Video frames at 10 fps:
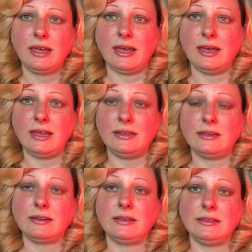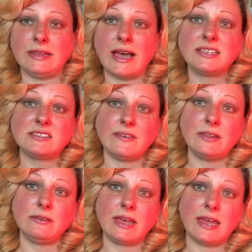And that's
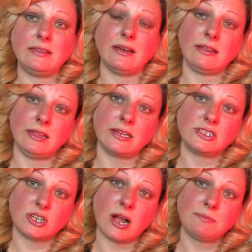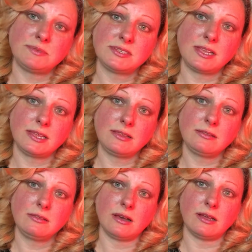when you get the ear drops
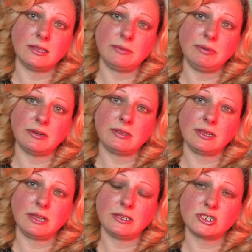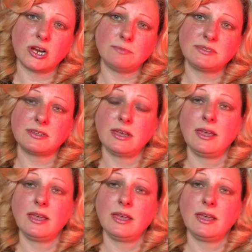in, the antibiotic in drops.